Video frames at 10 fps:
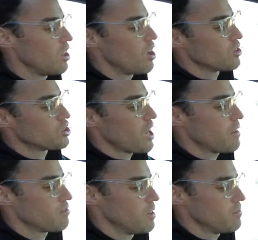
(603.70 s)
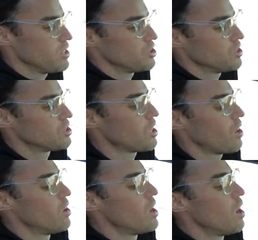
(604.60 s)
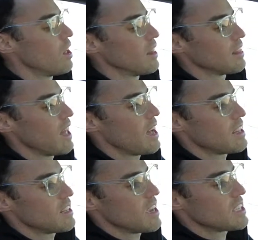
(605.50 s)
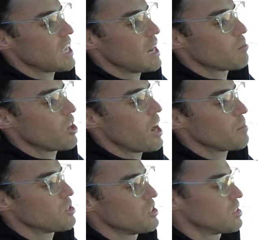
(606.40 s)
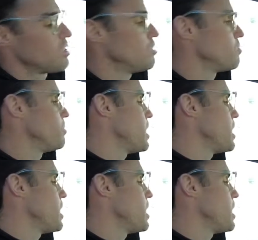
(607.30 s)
long shot front vision. So a lot of nice camera options so you're